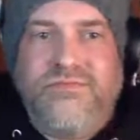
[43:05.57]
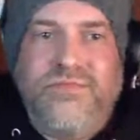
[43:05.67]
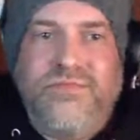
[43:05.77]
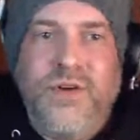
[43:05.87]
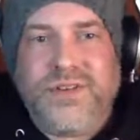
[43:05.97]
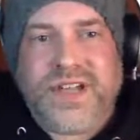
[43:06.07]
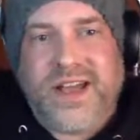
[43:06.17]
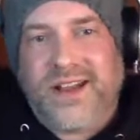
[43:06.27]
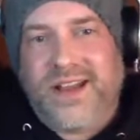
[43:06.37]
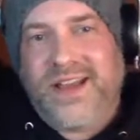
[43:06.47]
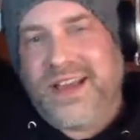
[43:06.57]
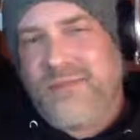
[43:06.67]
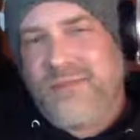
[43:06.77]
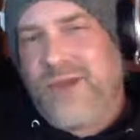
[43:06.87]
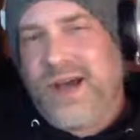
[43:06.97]
knew was kind of like,
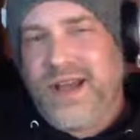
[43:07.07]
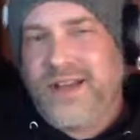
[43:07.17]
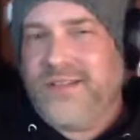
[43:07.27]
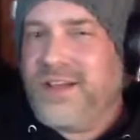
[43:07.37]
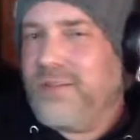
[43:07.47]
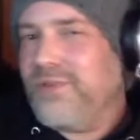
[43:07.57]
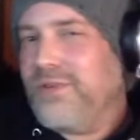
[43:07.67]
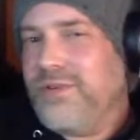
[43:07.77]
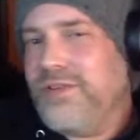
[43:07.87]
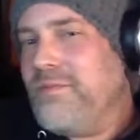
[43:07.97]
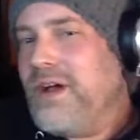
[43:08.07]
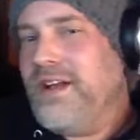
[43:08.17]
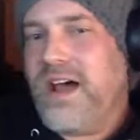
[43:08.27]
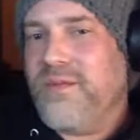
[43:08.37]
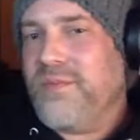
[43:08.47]
it might get approved, it might
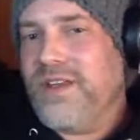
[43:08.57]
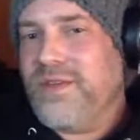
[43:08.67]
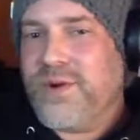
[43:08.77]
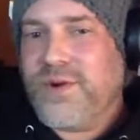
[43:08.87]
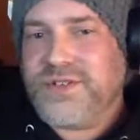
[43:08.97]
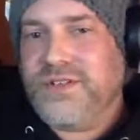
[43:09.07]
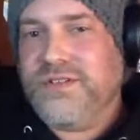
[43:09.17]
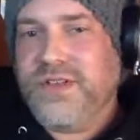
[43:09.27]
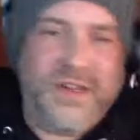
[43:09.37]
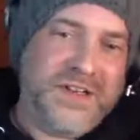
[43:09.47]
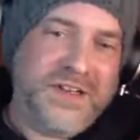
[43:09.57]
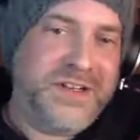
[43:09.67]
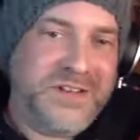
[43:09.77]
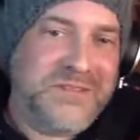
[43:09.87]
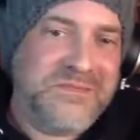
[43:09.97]
not, by the person, and it
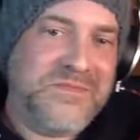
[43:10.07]
didn't.